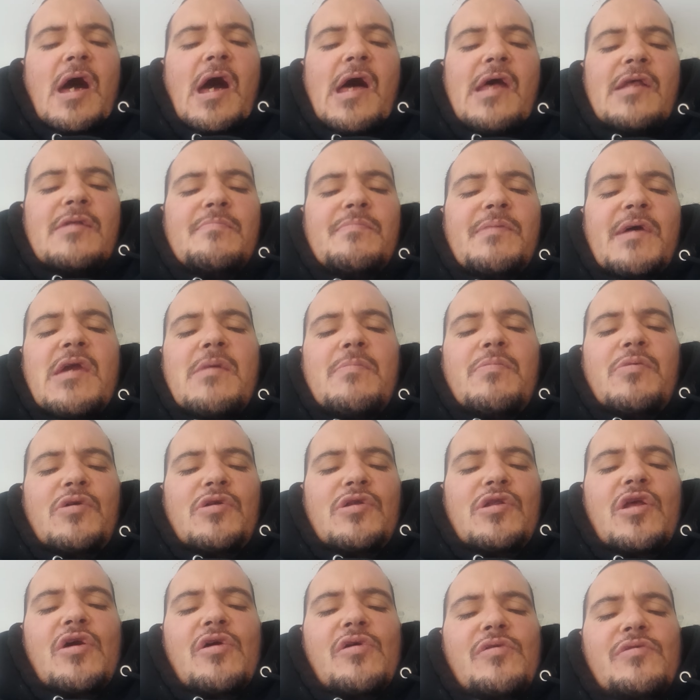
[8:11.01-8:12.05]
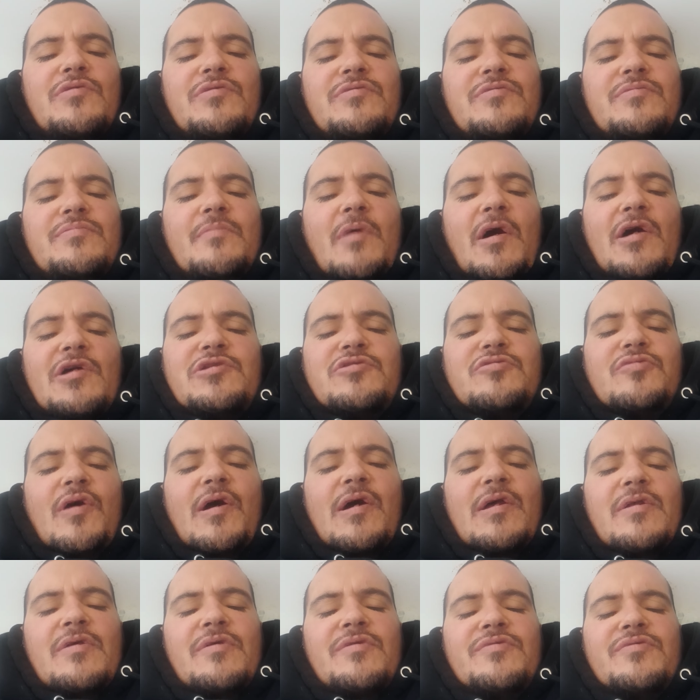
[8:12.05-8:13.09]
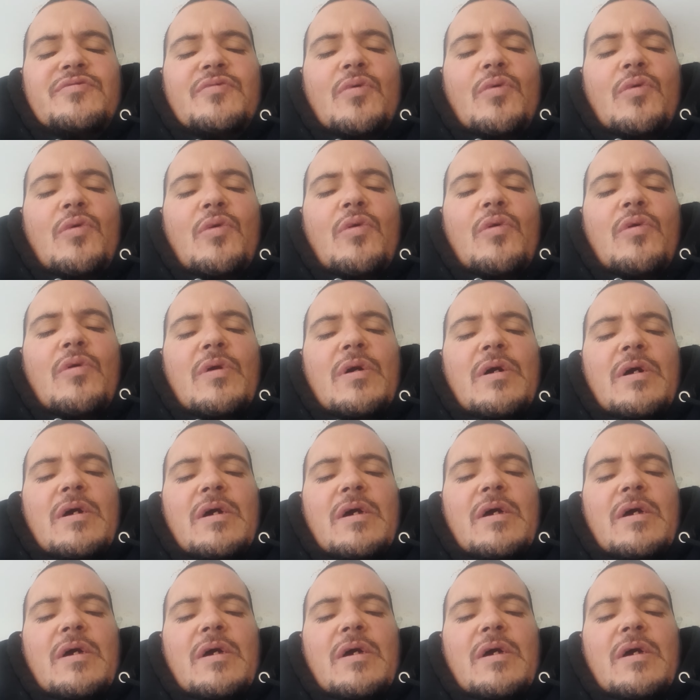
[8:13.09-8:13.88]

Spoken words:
and people lose my trail of thought.